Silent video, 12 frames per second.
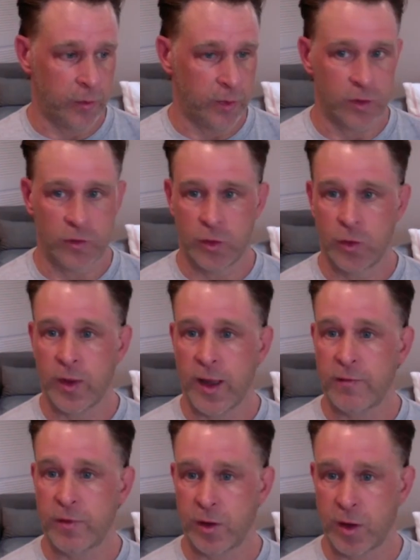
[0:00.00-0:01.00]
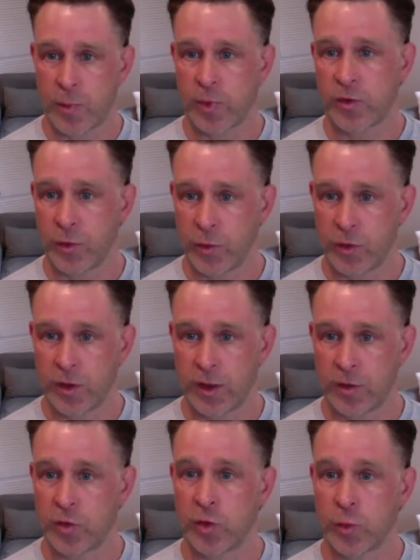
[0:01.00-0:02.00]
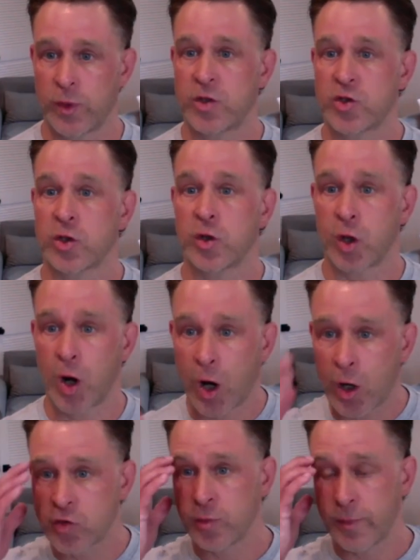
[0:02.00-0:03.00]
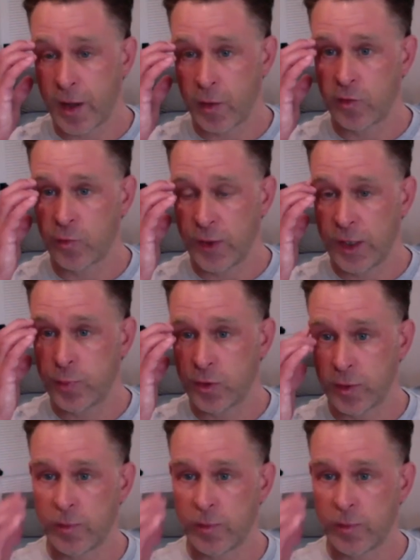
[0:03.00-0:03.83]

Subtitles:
we do have the opportunity to reach a large amount of people.